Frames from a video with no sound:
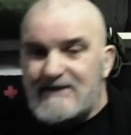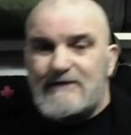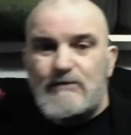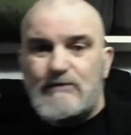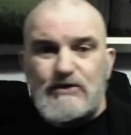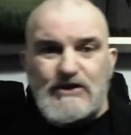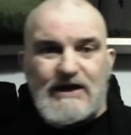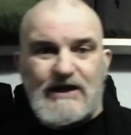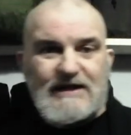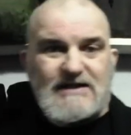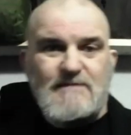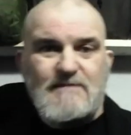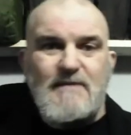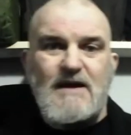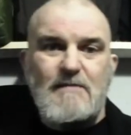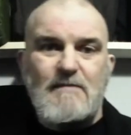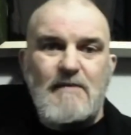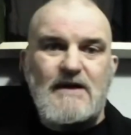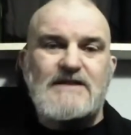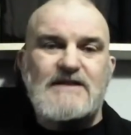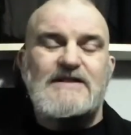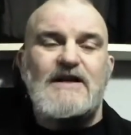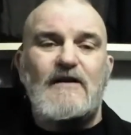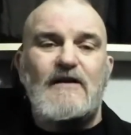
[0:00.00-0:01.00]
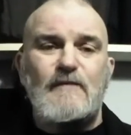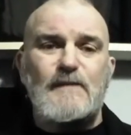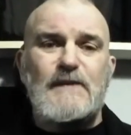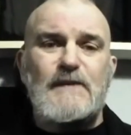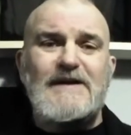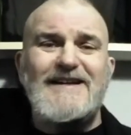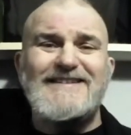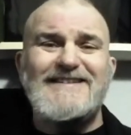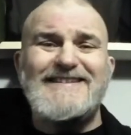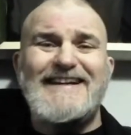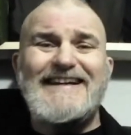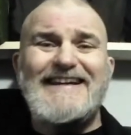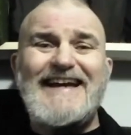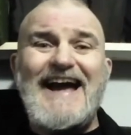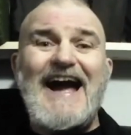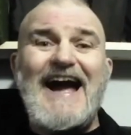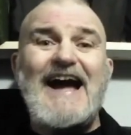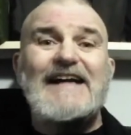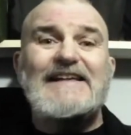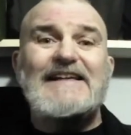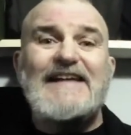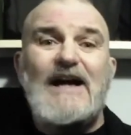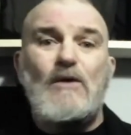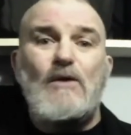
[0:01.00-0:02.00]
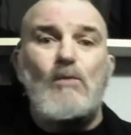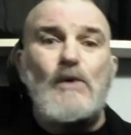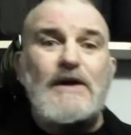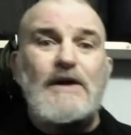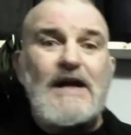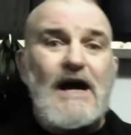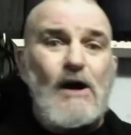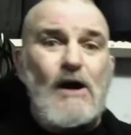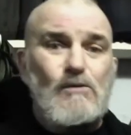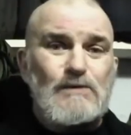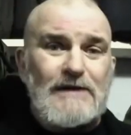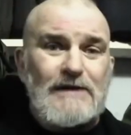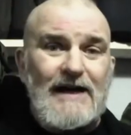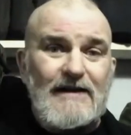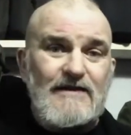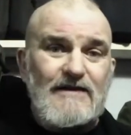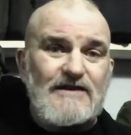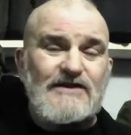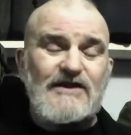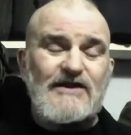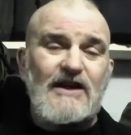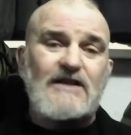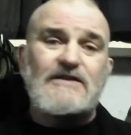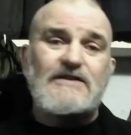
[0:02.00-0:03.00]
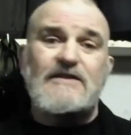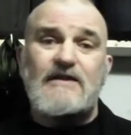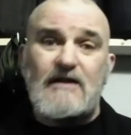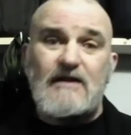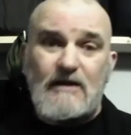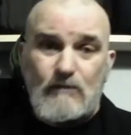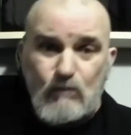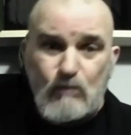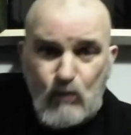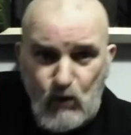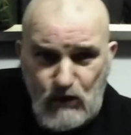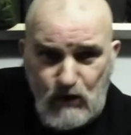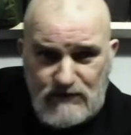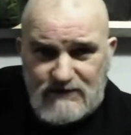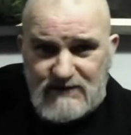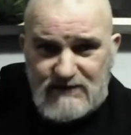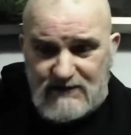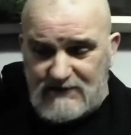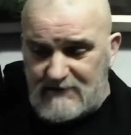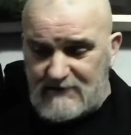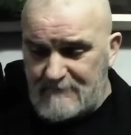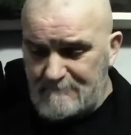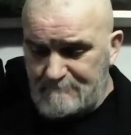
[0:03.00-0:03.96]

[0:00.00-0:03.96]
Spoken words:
which I had to make myself because I can't get one out there the size that I wanted.